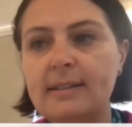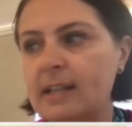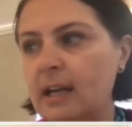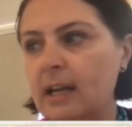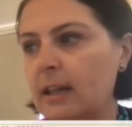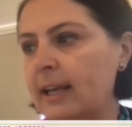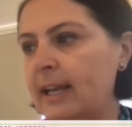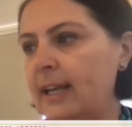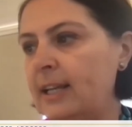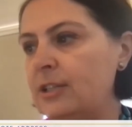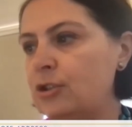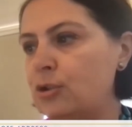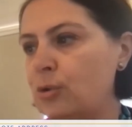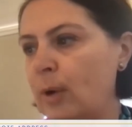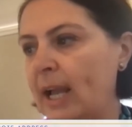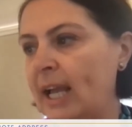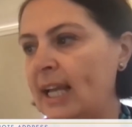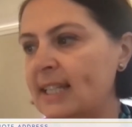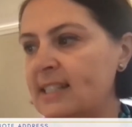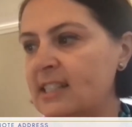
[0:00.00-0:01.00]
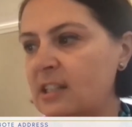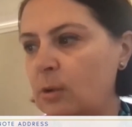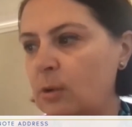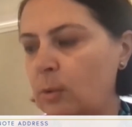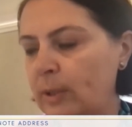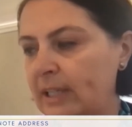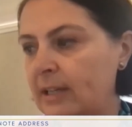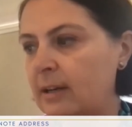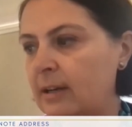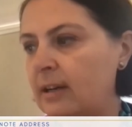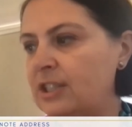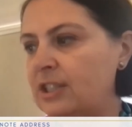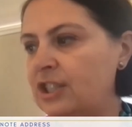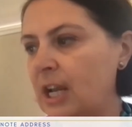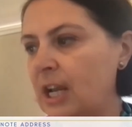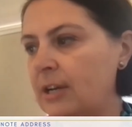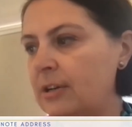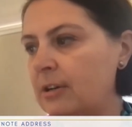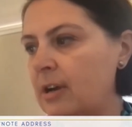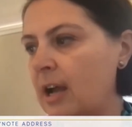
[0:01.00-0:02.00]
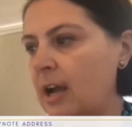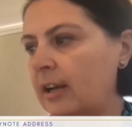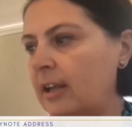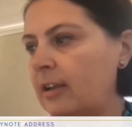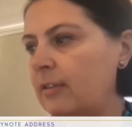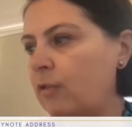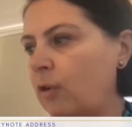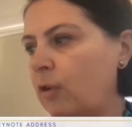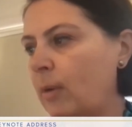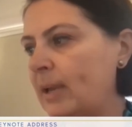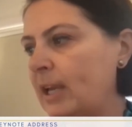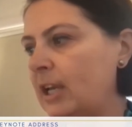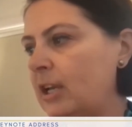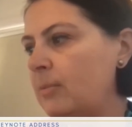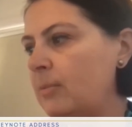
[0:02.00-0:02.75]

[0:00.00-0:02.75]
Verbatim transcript: Dalit, trans, queer, gender nonconforming